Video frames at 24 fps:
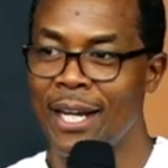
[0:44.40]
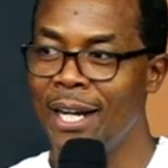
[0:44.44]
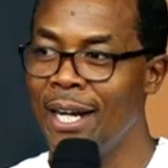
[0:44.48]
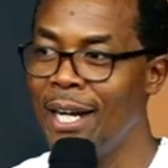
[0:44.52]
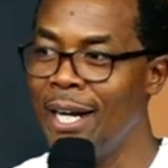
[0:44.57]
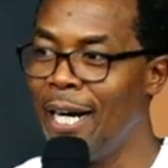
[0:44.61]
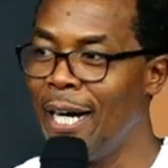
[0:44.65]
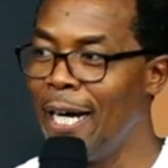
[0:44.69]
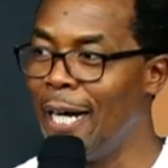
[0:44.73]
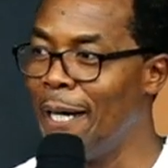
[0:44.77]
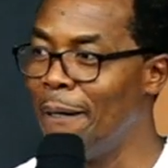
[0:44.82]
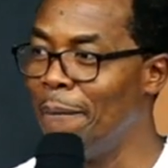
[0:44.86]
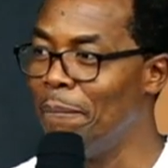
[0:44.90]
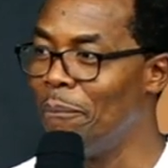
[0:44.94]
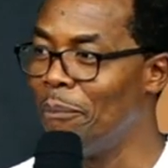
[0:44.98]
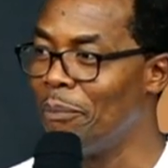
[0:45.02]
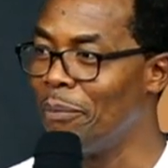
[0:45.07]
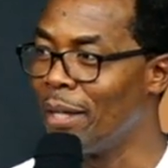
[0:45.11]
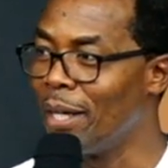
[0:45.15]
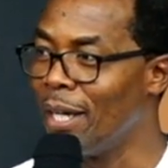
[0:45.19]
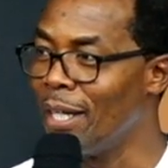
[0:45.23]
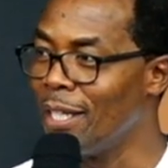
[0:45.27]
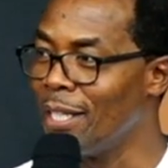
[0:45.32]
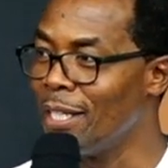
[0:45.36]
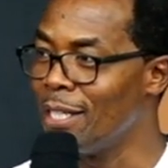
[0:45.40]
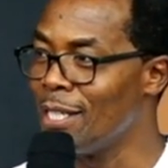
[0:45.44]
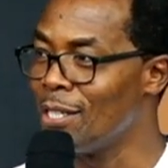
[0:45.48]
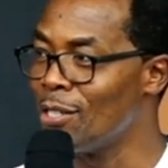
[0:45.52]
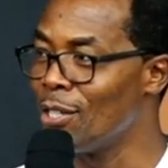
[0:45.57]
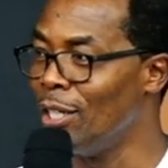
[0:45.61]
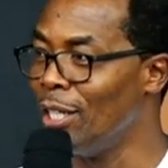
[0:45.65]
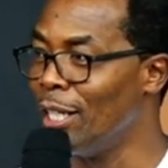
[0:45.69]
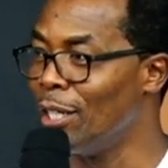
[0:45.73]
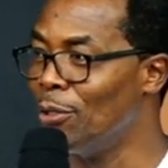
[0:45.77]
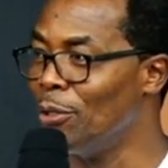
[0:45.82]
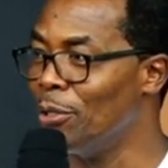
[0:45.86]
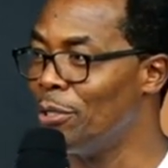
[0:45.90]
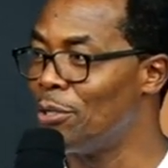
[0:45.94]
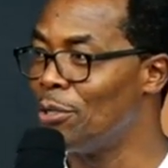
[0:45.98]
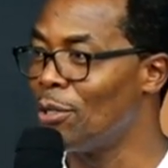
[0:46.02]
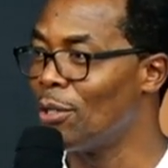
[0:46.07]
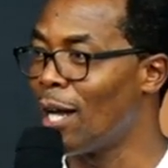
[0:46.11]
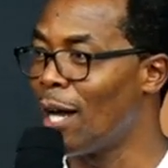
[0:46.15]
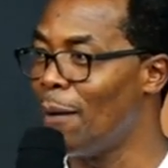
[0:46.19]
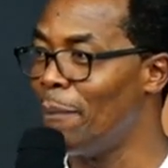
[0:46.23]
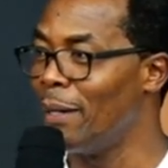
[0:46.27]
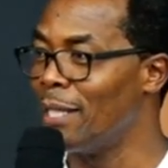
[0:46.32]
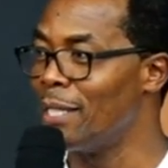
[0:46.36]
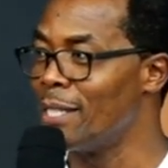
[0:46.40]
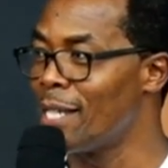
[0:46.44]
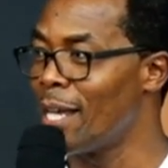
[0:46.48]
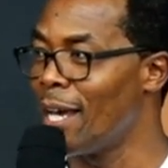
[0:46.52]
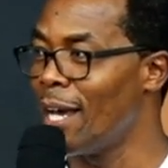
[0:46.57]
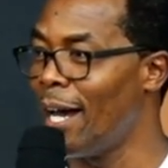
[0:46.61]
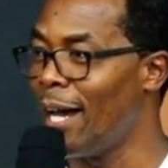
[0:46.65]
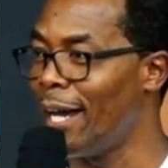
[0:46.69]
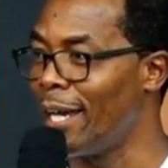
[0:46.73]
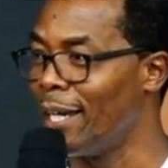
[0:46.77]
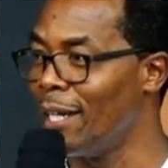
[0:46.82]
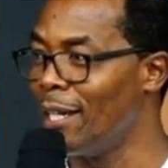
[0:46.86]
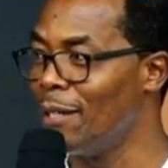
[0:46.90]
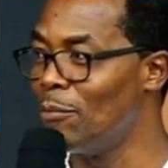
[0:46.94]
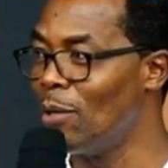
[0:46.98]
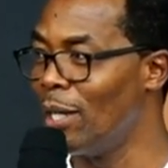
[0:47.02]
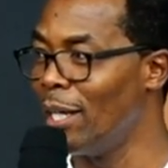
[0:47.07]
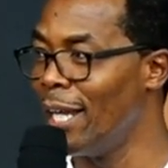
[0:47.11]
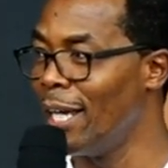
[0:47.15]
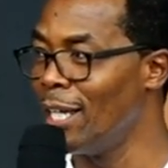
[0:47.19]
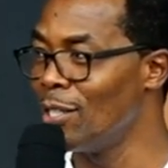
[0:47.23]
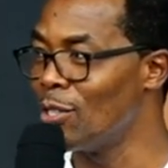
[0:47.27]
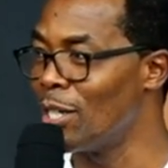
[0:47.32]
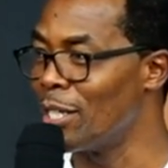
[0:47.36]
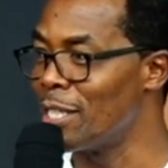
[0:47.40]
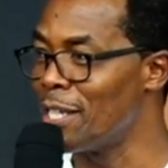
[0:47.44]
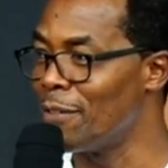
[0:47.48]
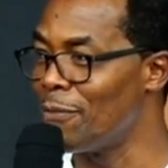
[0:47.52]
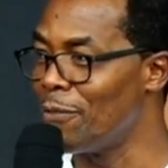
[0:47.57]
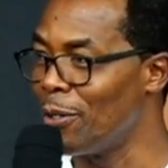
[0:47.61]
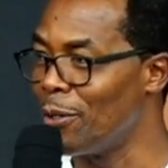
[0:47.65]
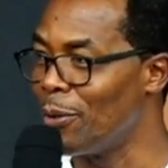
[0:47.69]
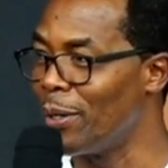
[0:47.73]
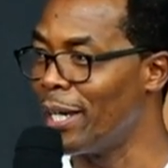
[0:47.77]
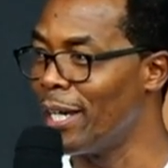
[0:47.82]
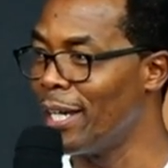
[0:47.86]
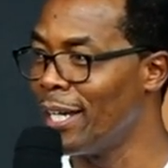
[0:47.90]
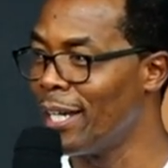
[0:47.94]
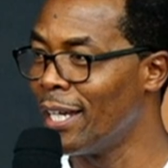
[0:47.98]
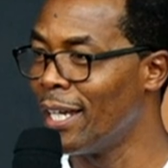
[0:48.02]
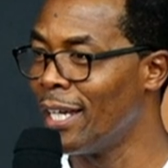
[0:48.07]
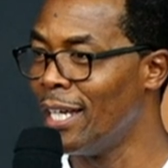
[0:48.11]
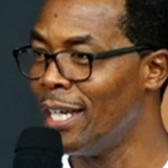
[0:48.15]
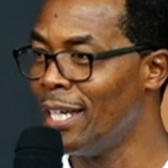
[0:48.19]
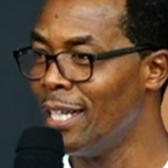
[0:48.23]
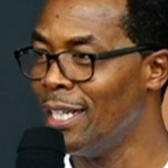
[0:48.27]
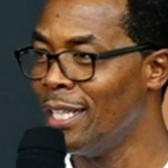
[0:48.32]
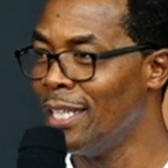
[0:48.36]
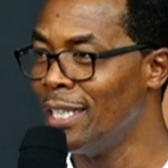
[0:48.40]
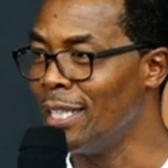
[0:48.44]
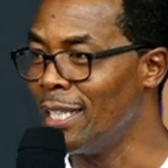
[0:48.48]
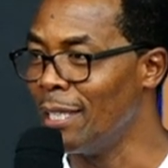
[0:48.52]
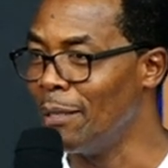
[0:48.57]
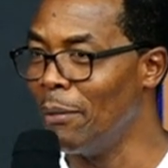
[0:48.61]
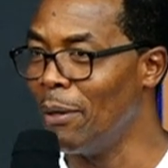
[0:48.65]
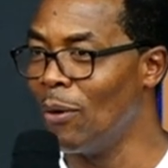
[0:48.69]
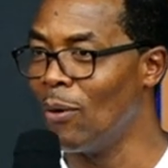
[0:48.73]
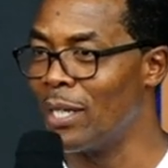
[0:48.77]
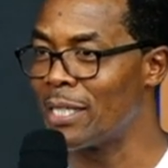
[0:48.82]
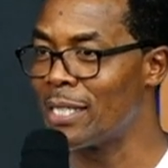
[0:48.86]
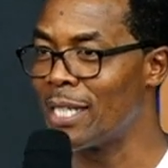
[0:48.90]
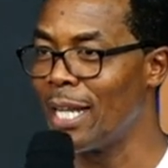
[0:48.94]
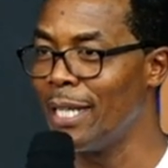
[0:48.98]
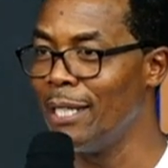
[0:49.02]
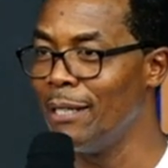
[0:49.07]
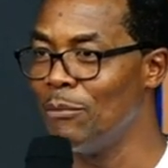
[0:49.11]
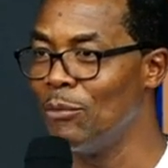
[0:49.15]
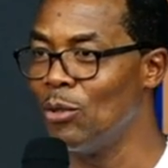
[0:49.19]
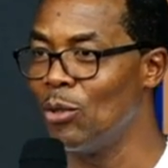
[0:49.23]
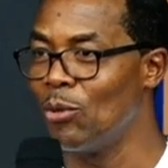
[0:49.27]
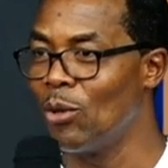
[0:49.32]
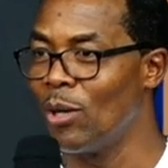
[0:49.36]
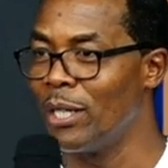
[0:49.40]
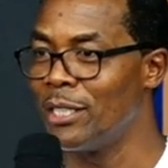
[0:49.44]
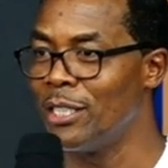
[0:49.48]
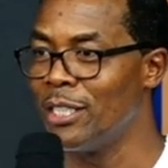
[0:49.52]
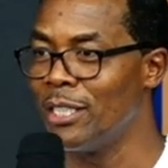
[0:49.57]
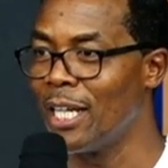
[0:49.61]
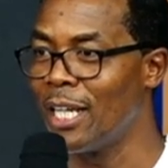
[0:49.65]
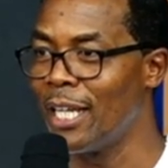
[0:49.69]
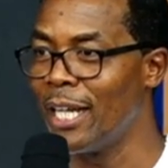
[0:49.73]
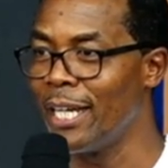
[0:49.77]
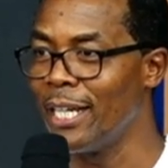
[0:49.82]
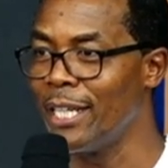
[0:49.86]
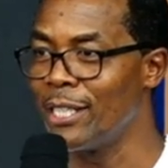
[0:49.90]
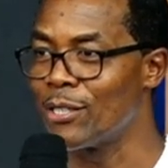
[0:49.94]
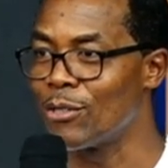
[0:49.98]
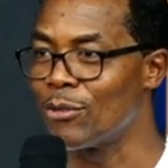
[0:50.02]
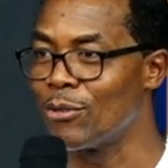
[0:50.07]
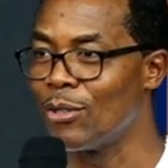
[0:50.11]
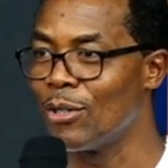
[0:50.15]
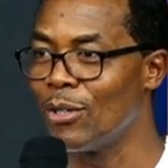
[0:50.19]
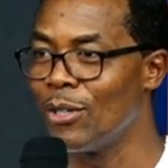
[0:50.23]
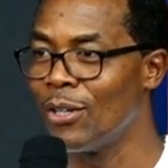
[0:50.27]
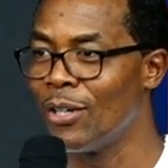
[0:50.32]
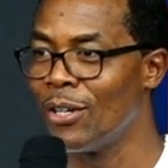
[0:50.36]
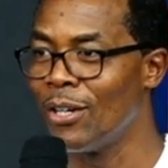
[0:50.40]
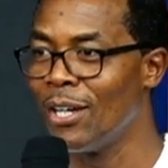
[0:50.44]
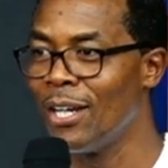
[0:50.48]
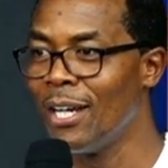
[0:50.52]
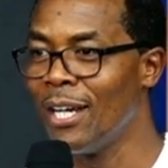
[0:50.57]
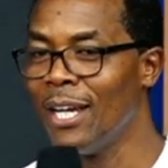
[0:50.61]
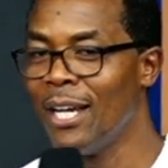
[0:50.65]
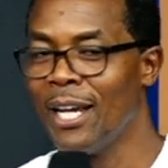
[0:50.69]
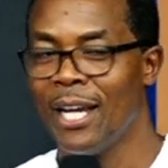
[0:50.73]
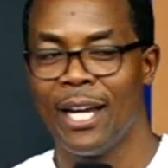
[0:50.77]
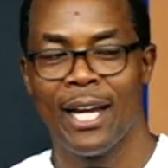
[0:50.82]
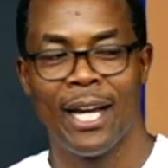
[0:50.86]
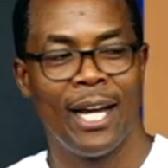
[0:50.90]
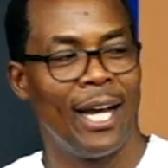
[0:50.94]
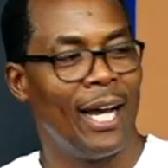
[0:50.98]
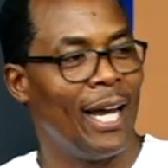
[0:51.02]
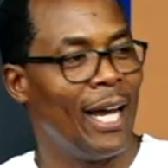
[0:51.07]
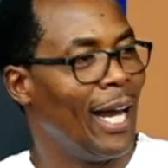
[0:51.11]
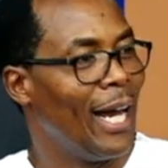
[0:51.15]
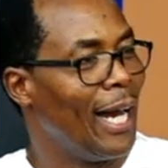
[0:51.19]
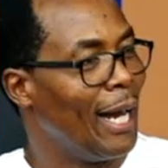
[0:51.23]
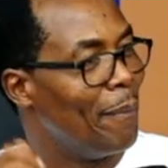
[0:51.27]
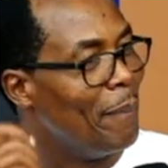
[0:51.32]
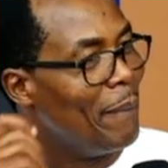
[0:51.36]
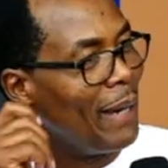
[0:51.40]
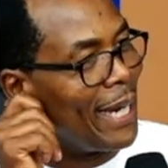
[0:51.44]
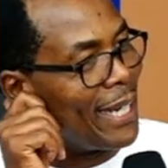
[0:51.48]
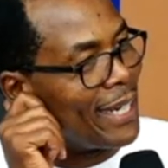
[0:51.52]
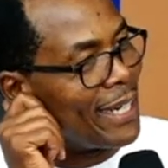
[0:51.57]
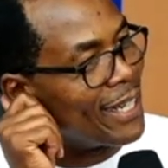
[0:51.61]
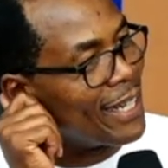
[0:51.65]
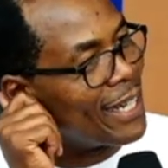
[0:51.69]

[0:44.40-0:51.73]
Um, and it is only good to come and say hi. Bwana Yesu asifiwe. Nimewasalimu kwa jina la Yesu. Amen.